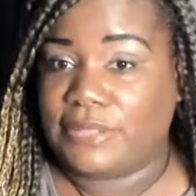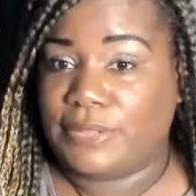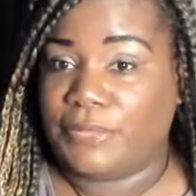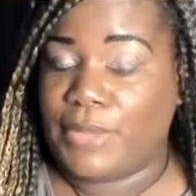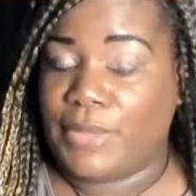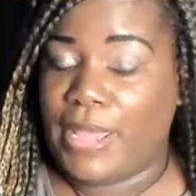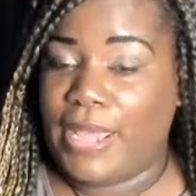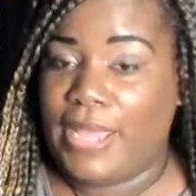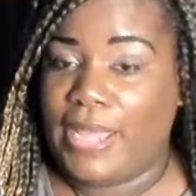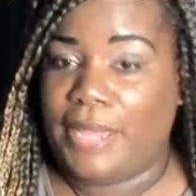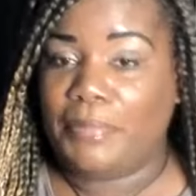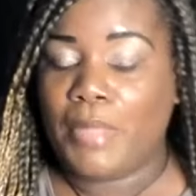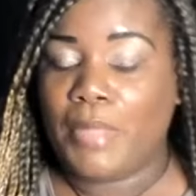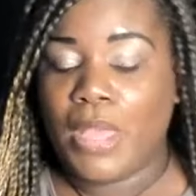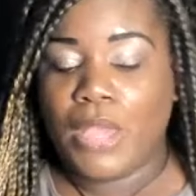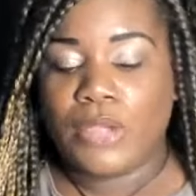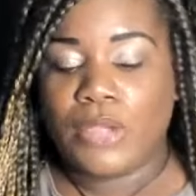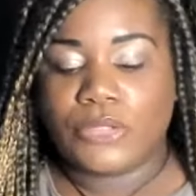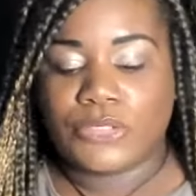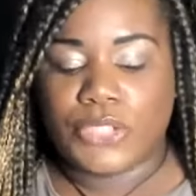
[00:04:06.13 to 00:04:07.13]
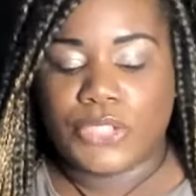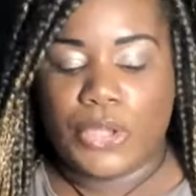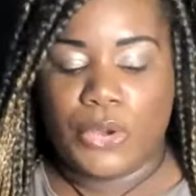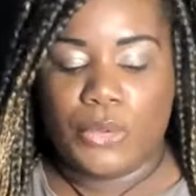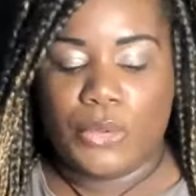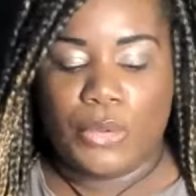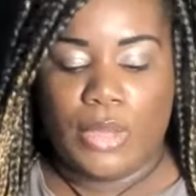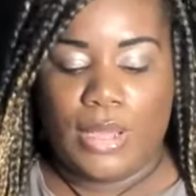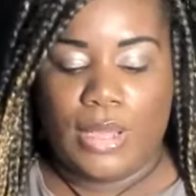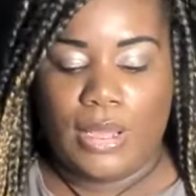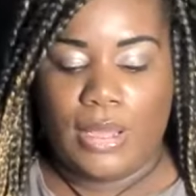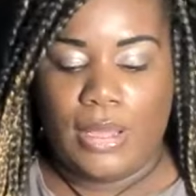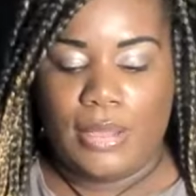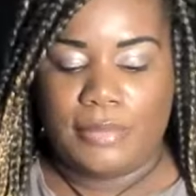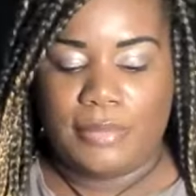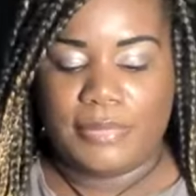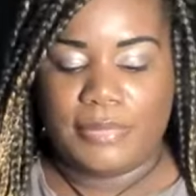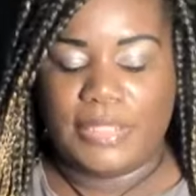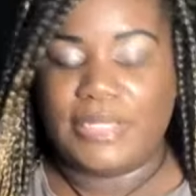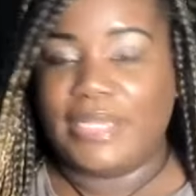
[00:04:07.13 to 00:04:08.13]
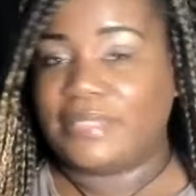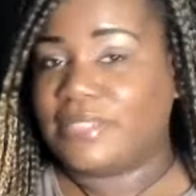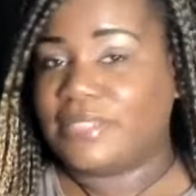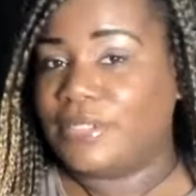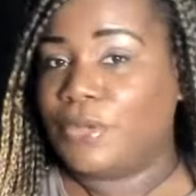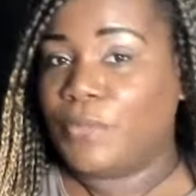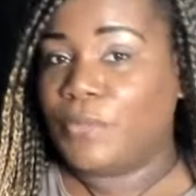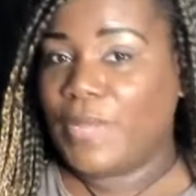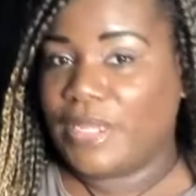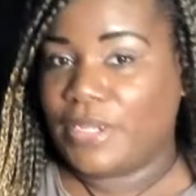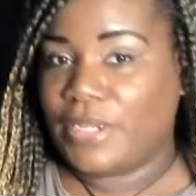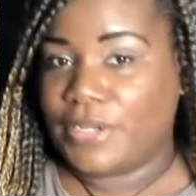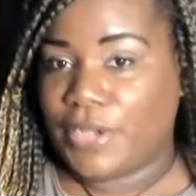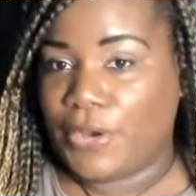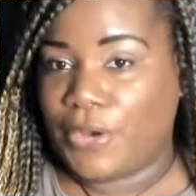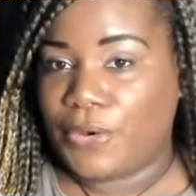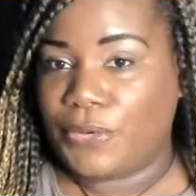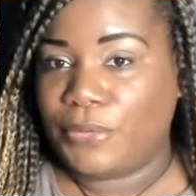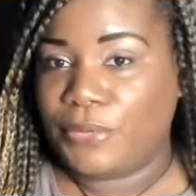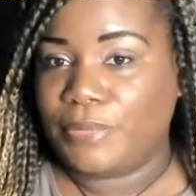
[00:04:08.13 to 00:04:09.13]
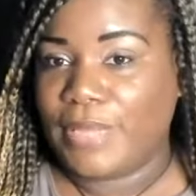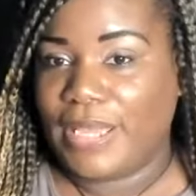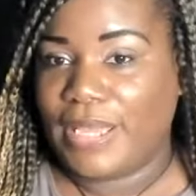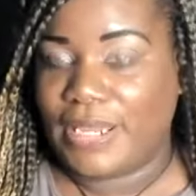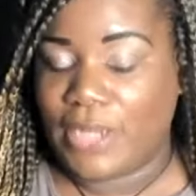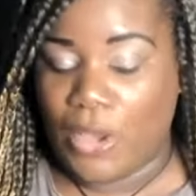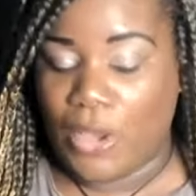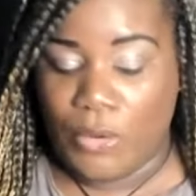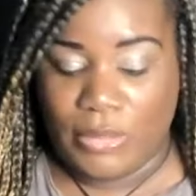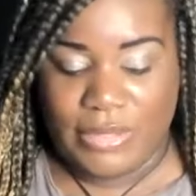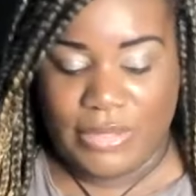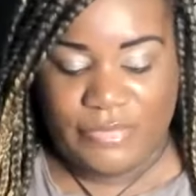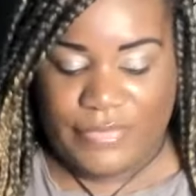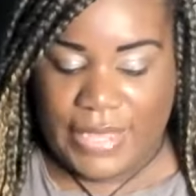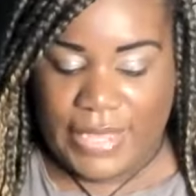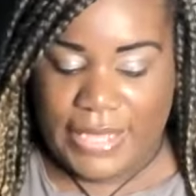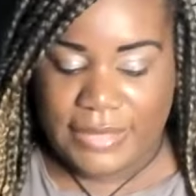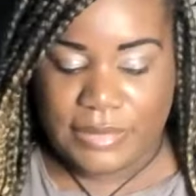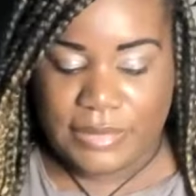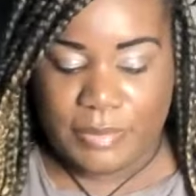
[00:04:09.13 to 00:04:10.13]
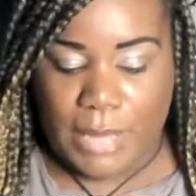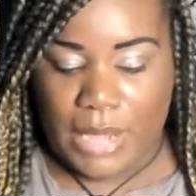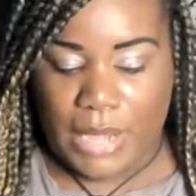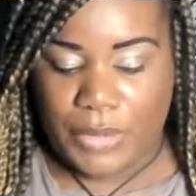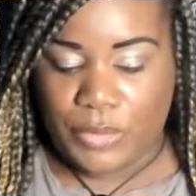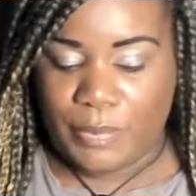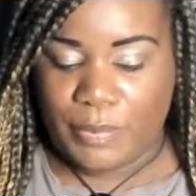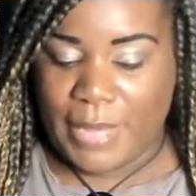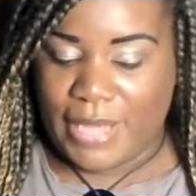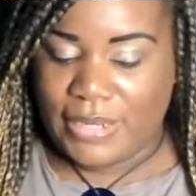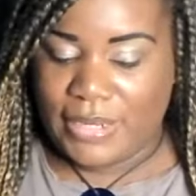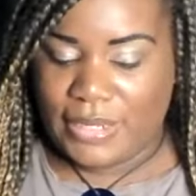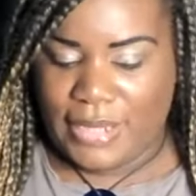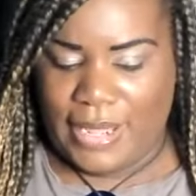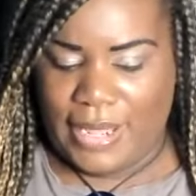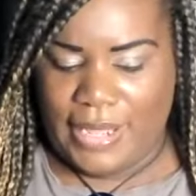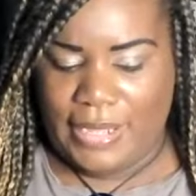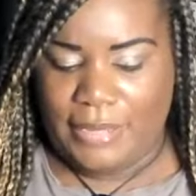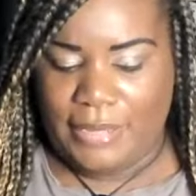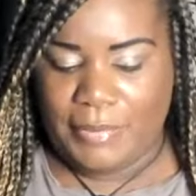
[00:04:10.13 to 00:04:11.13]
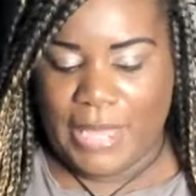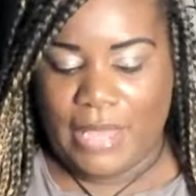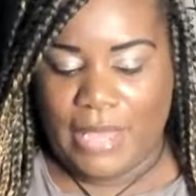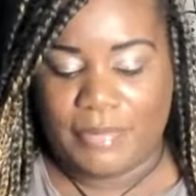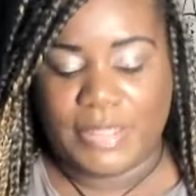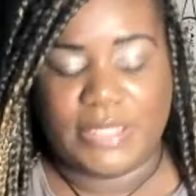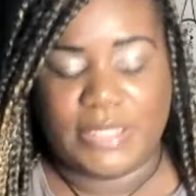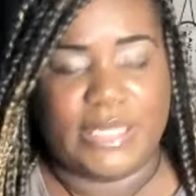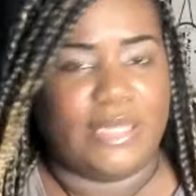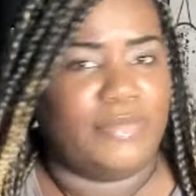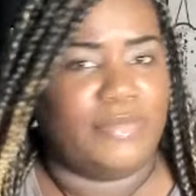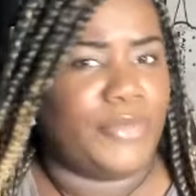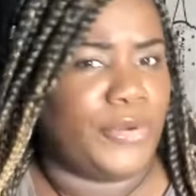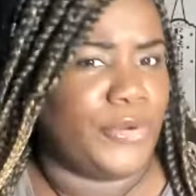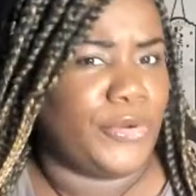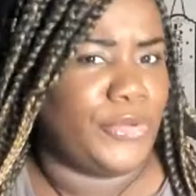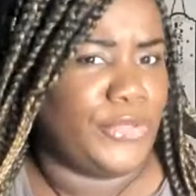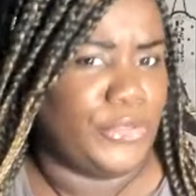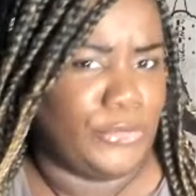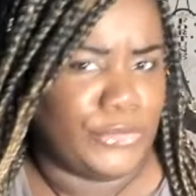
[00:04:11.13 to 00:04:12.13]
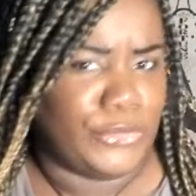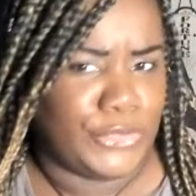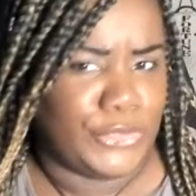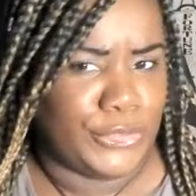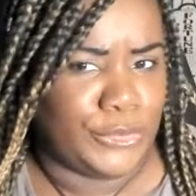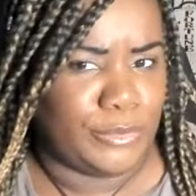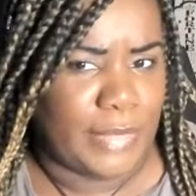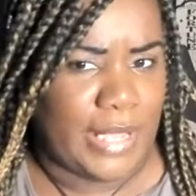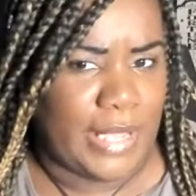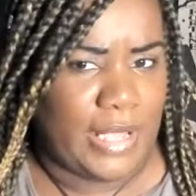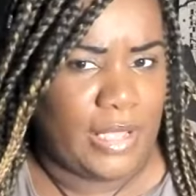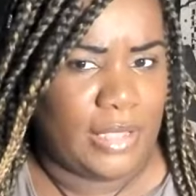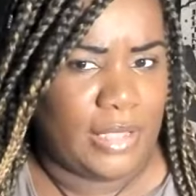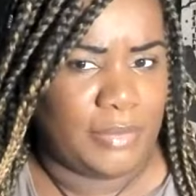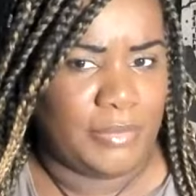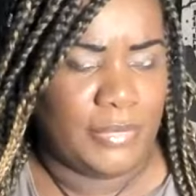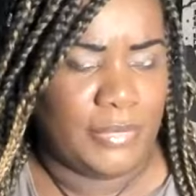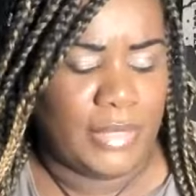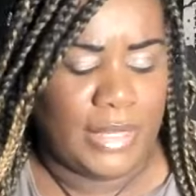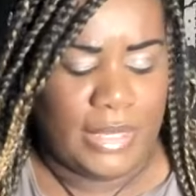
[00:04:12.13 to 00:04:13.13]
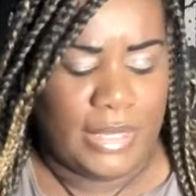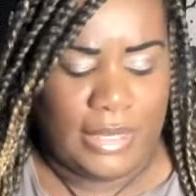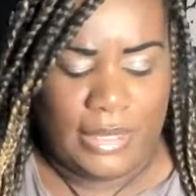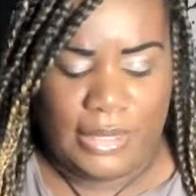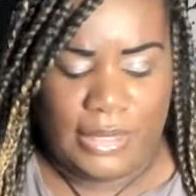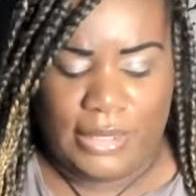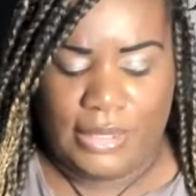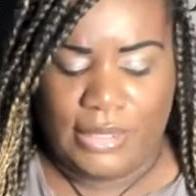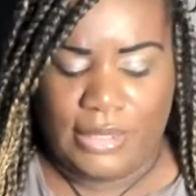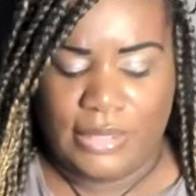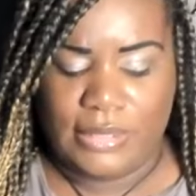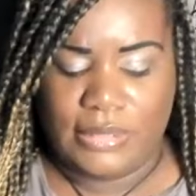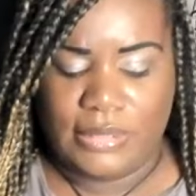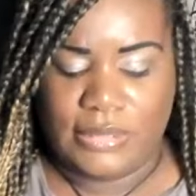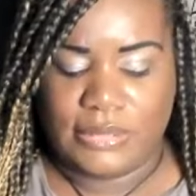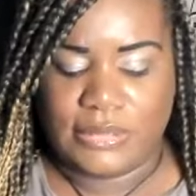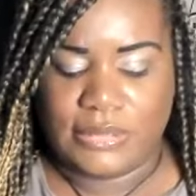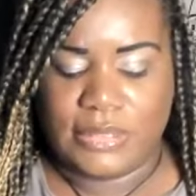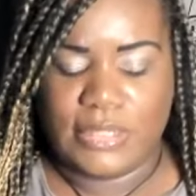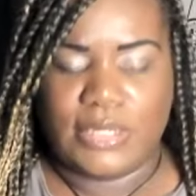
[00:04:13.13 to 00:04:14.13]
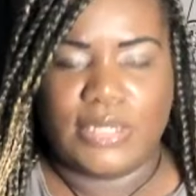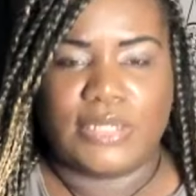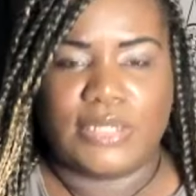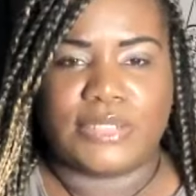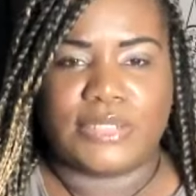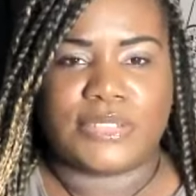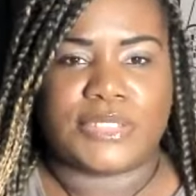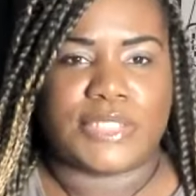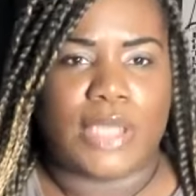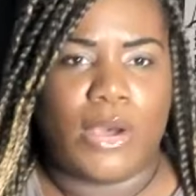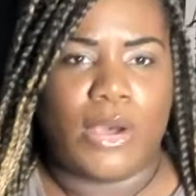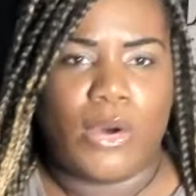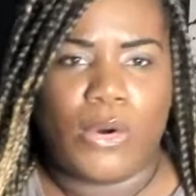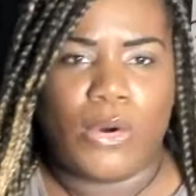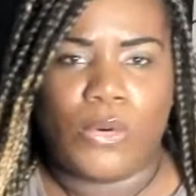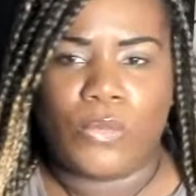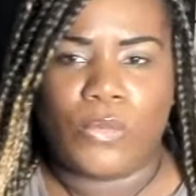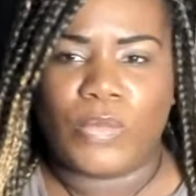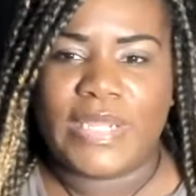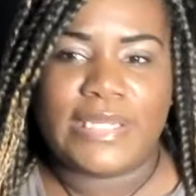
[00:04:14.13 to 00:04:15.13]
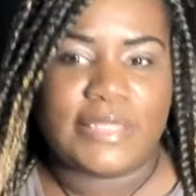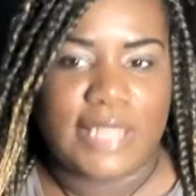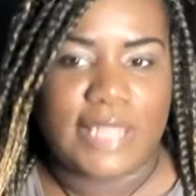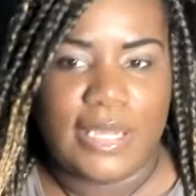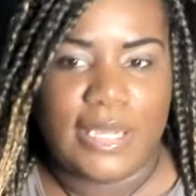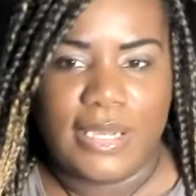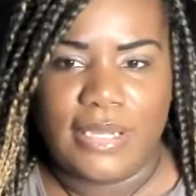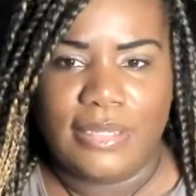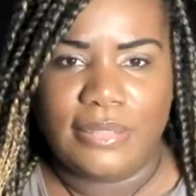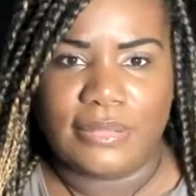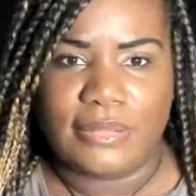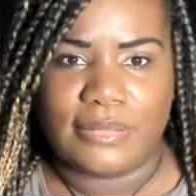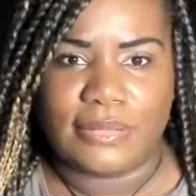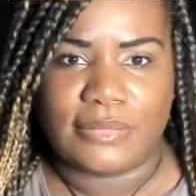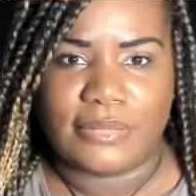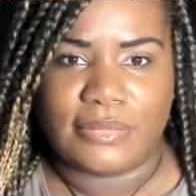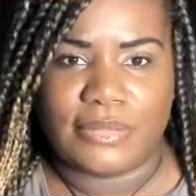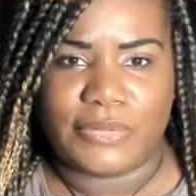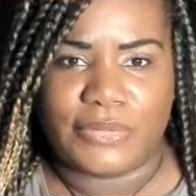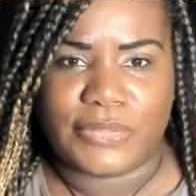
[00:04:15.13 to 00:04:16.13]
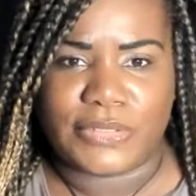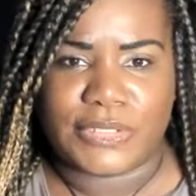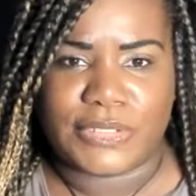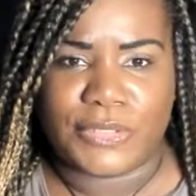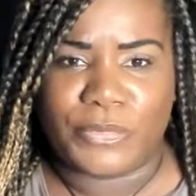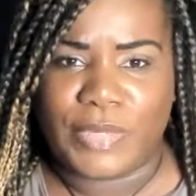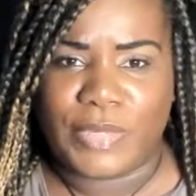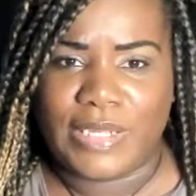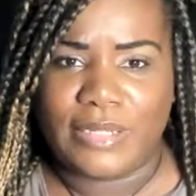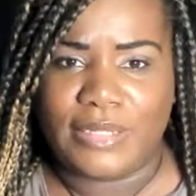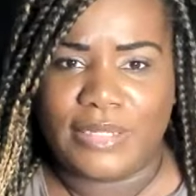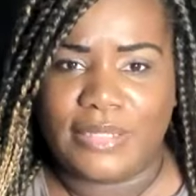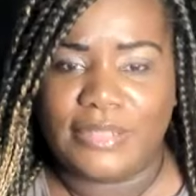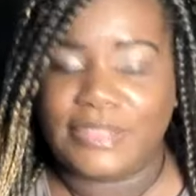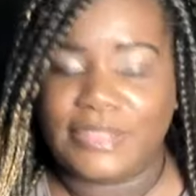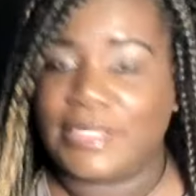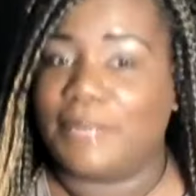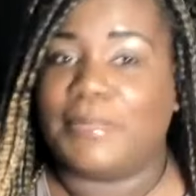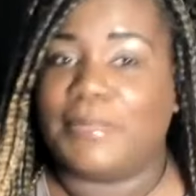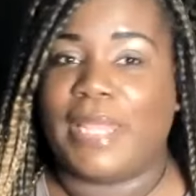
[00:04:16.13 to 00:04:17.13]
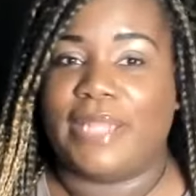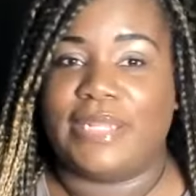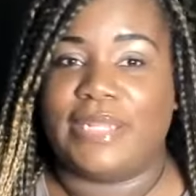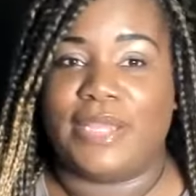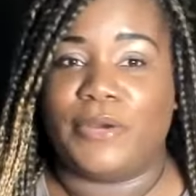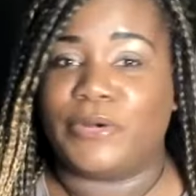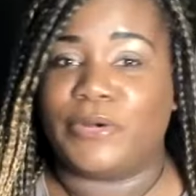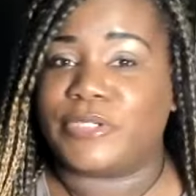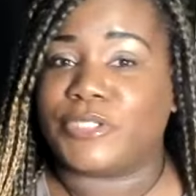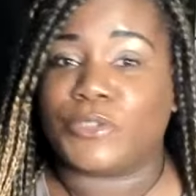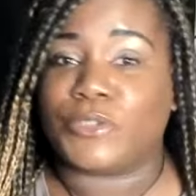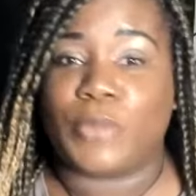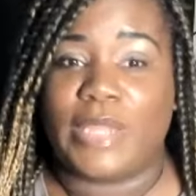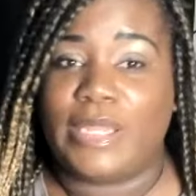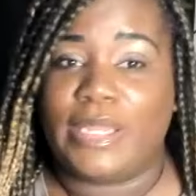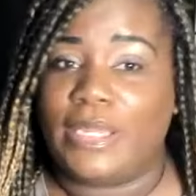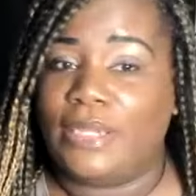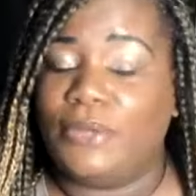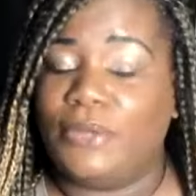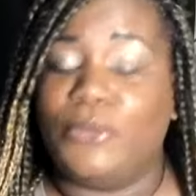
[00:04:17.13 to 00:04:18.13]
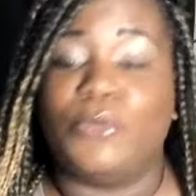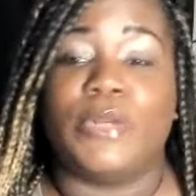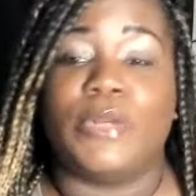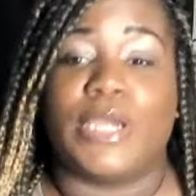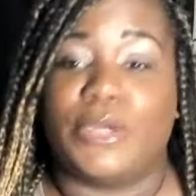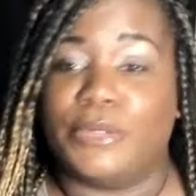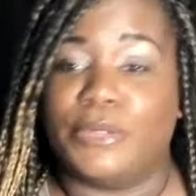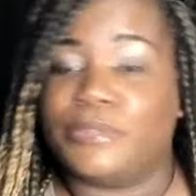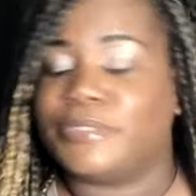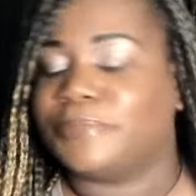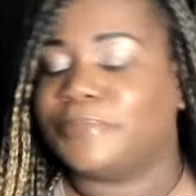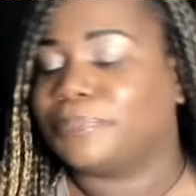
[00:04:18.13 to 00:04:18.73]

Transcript: Okay. So less than a week ago, an OnlyFans model by the name, I believe her YouTube name is Sawita or Sawita, something like that, or Sweetie, who knows?